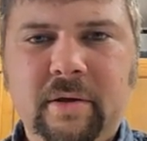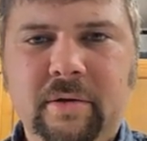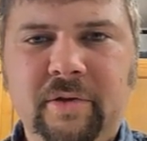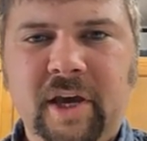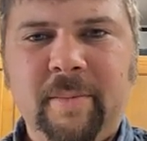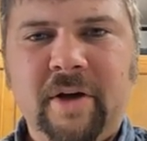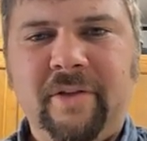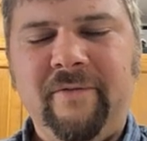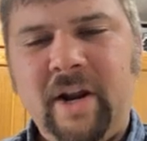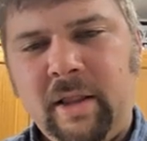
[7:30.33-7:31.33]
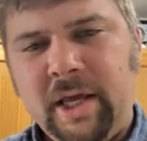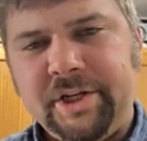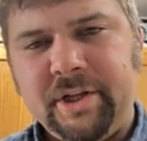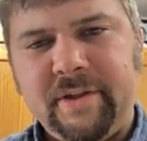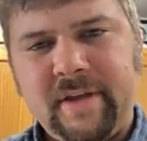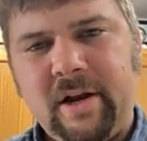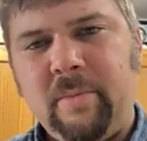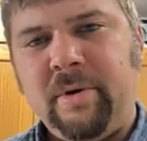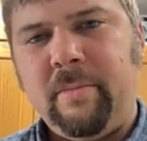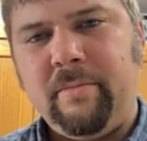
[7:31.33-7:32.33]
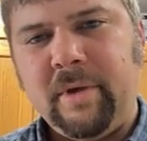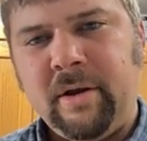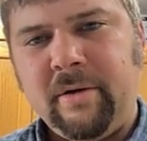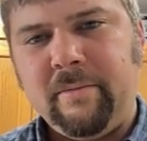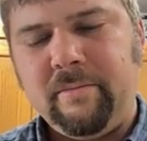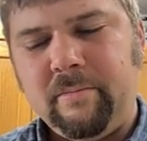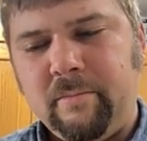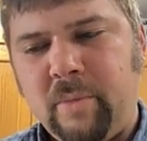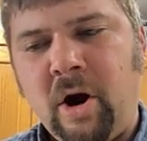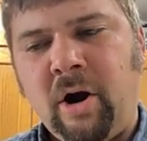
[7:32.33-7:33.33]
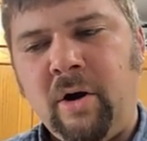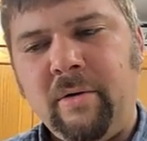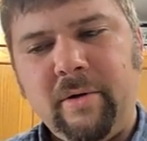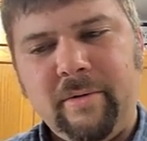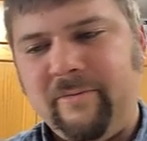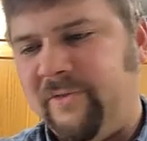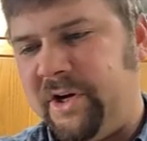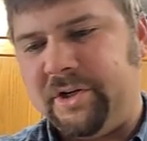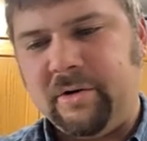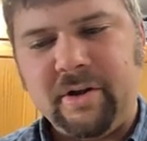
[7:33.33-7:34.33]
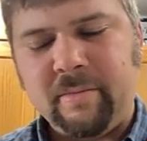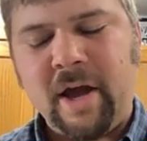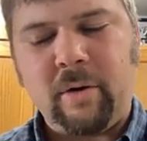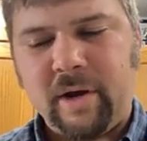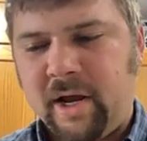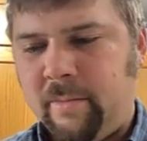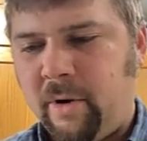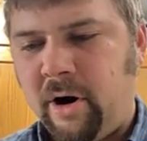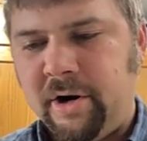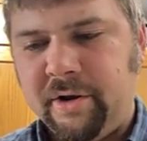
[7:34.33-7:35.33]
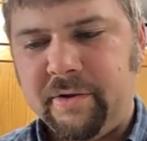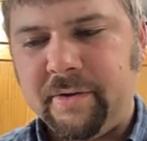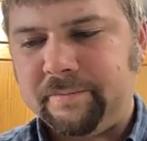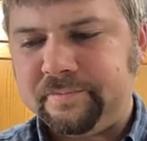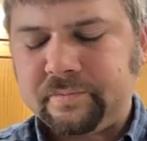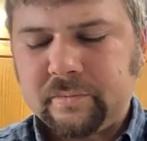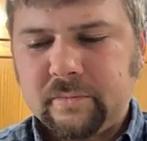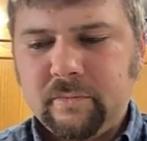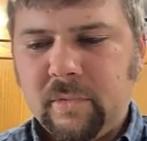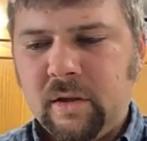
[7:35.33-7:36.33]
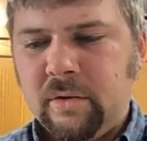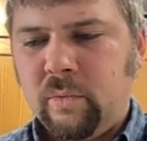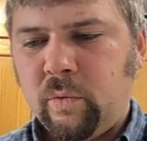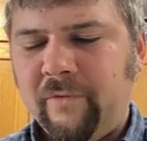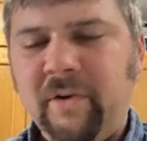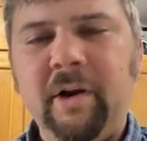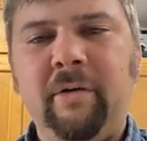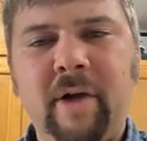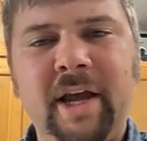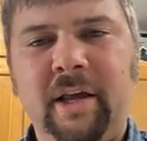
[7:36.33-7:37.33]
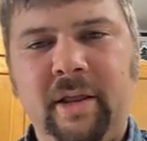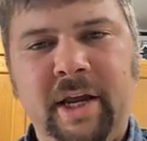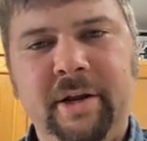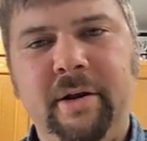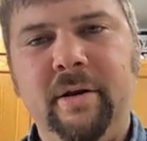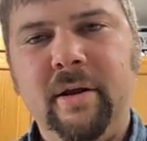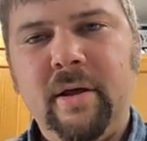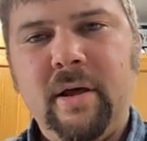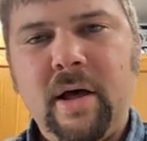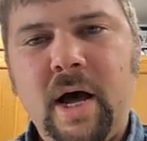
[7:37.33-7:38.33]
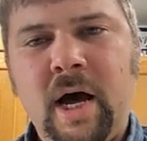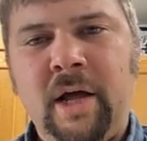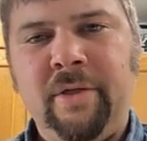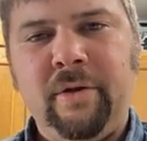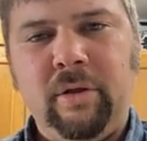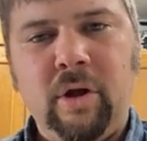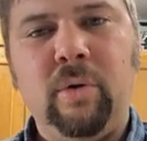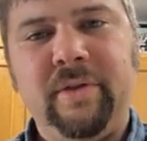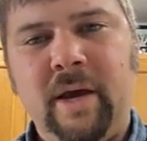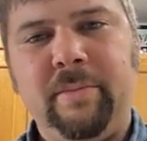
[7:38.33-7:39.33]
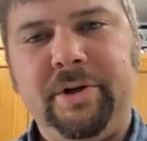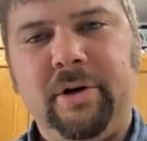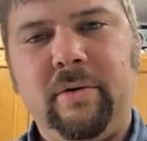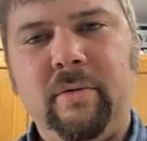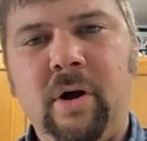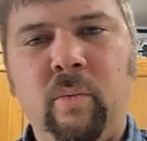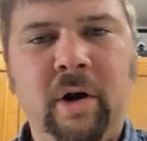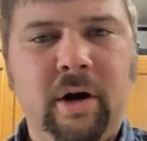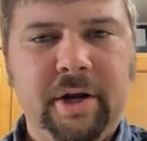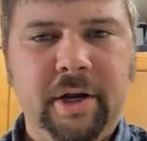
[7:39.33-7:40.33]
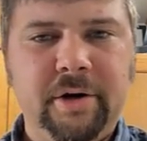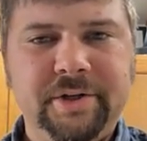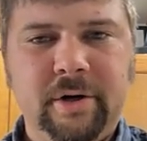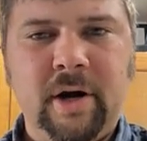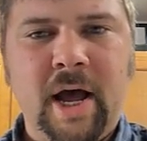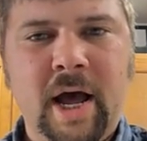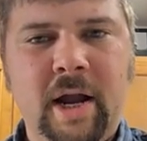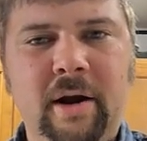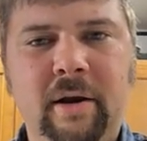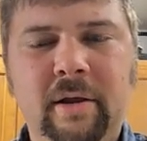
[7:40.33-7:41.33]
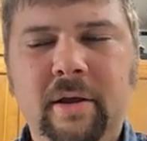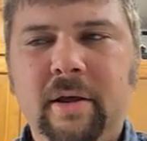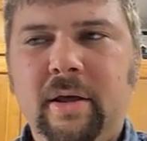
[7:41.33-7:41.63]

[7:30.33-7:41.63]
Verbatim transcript: So you think about the ventilation set up in a in a barn, a finish. It doesn't matter what kind of barn it is. We're very regulated on the low temperature, on when our heaters turn on,